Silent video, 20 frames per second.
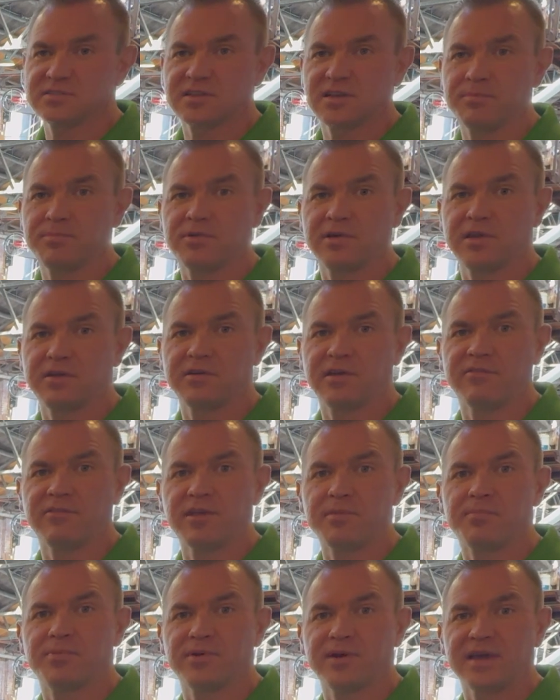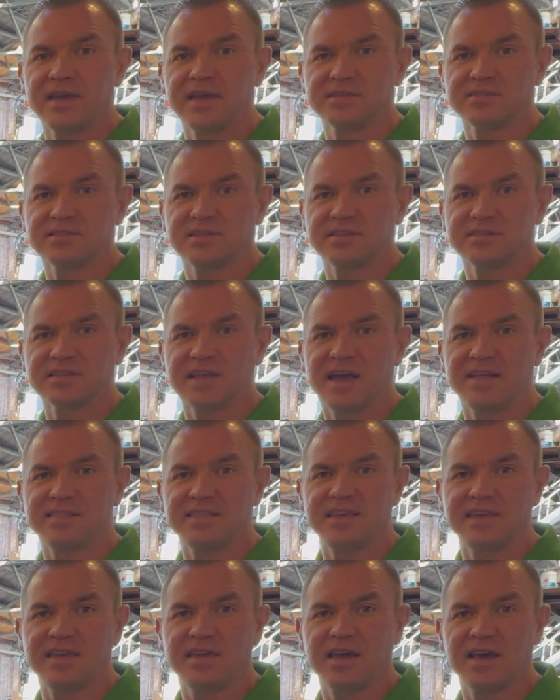completely replaced. It's got
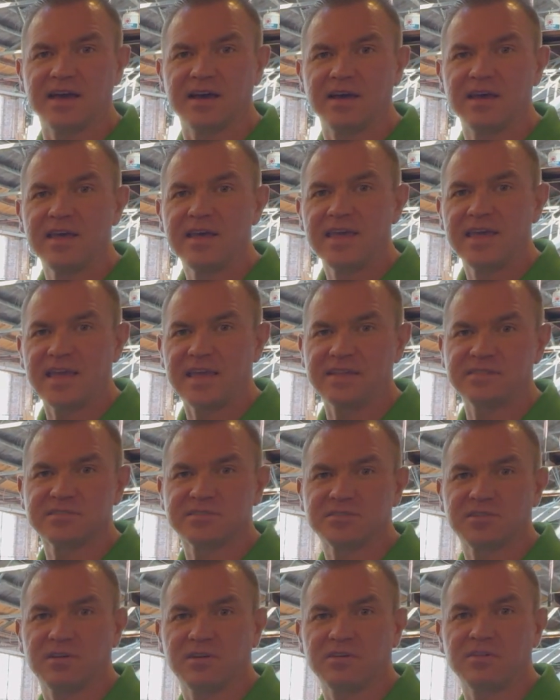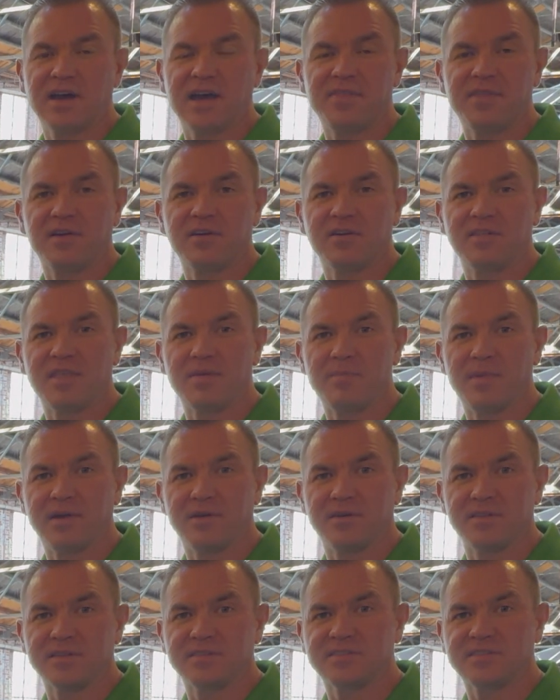the insert leather on the middle
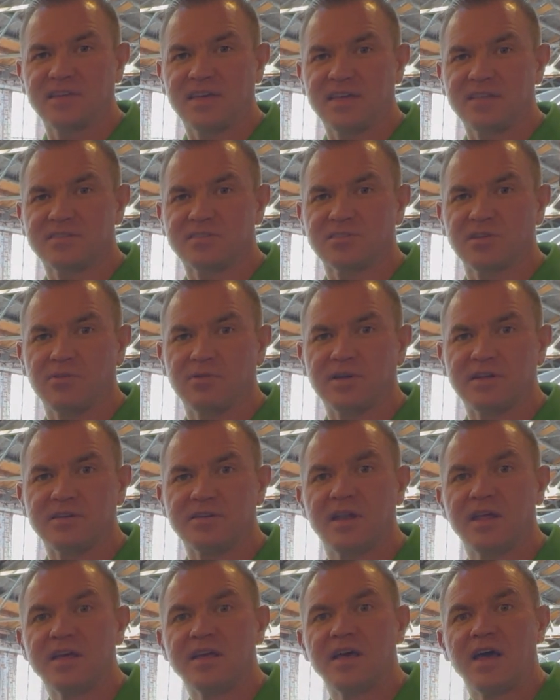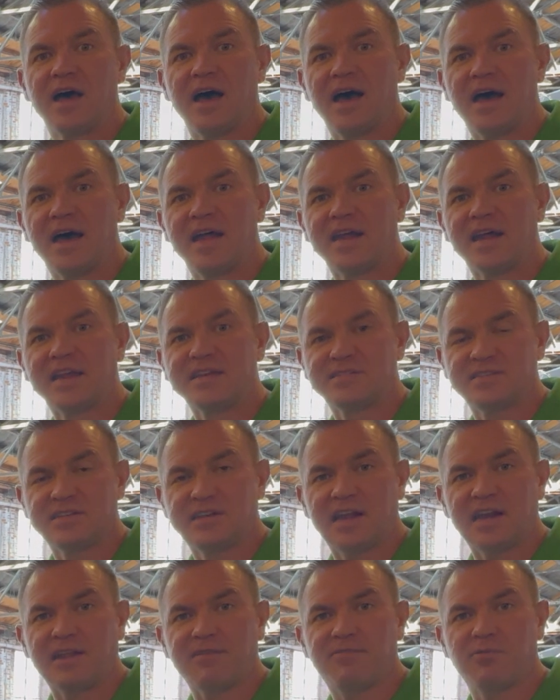of the seat. So in
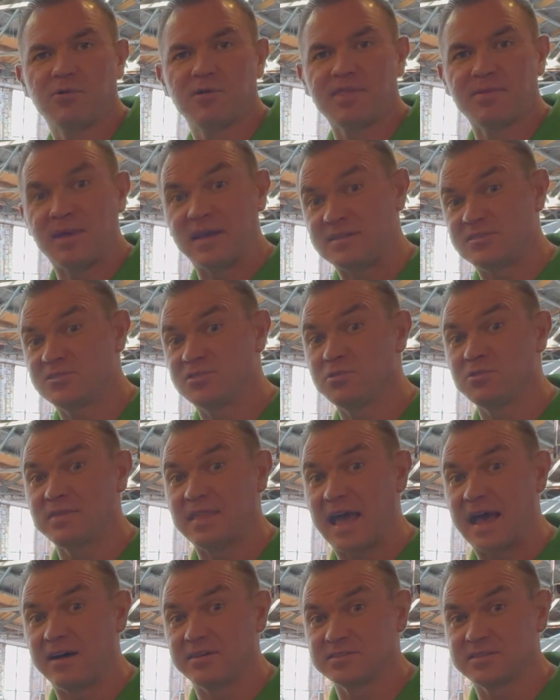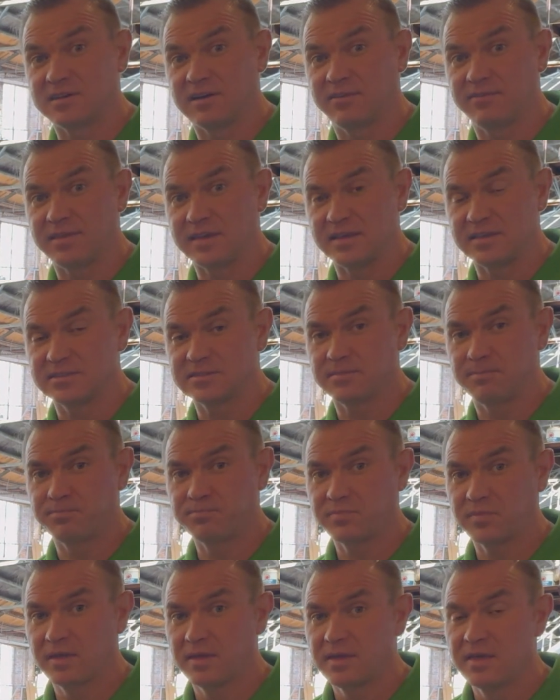1984, they made 2,000 of these.
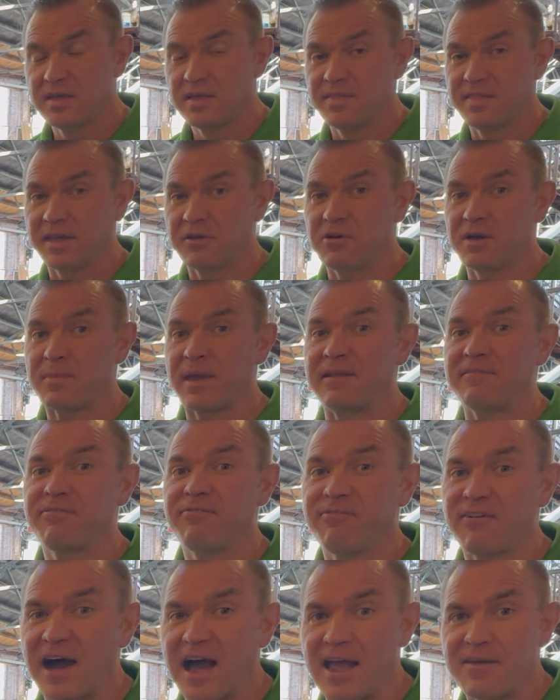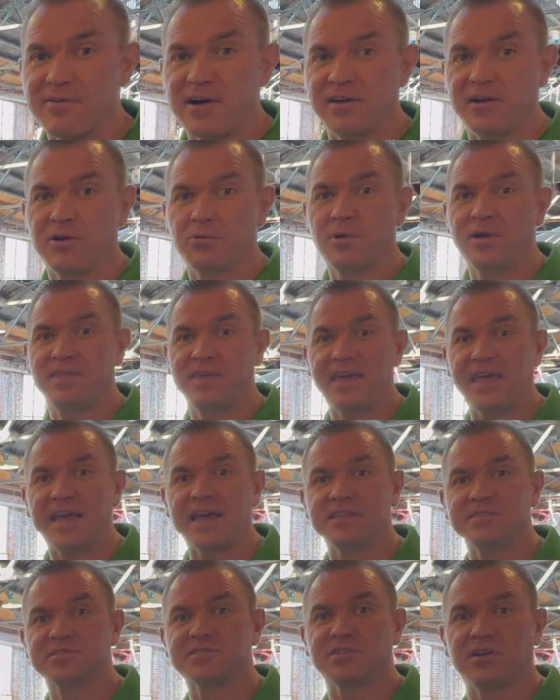They only made 500 with the
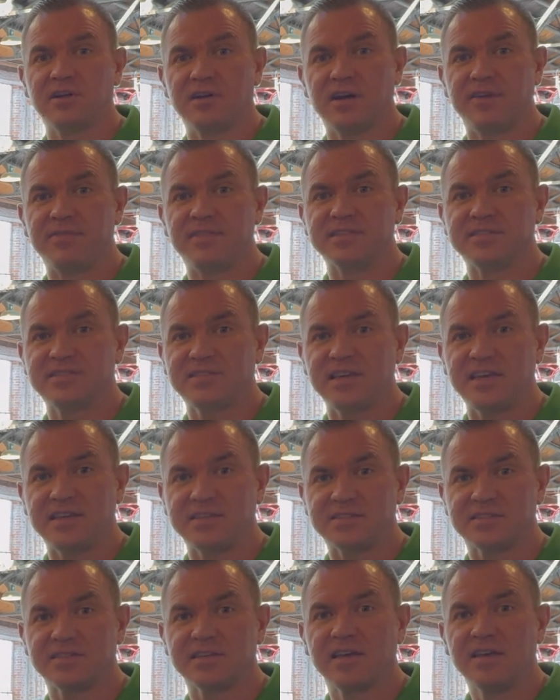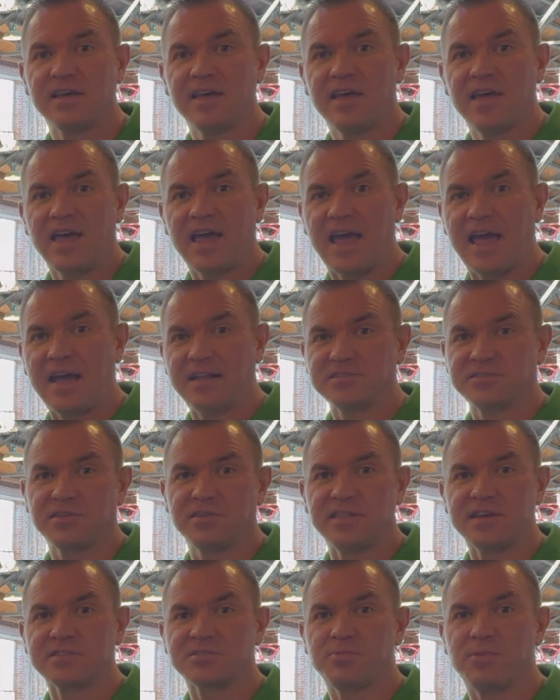insert of the seats. And so
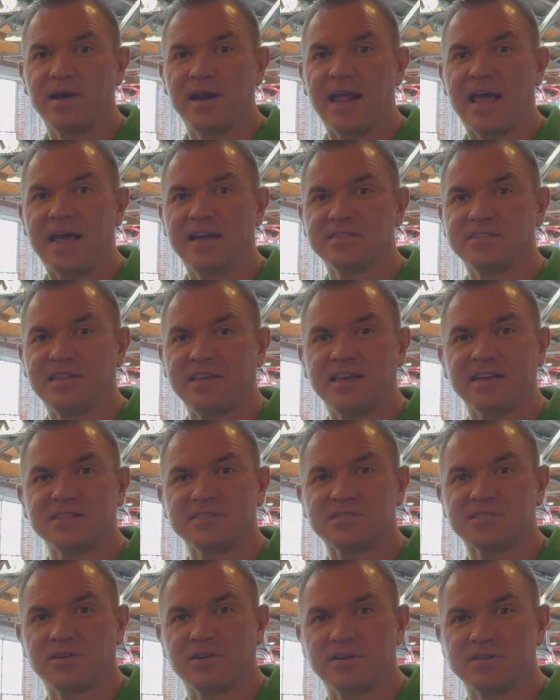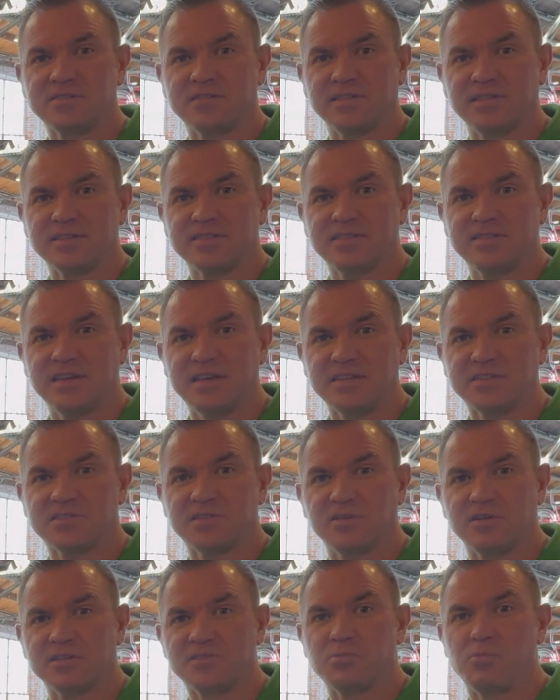this one has the inserts on the seat,
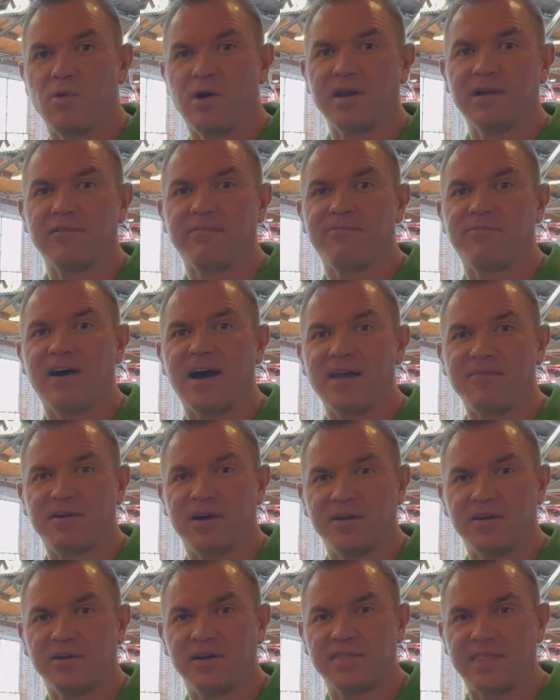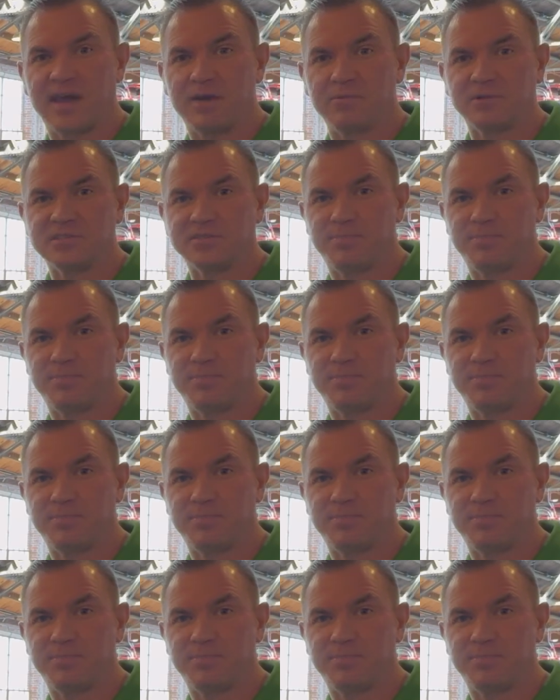so it's one of 500 that was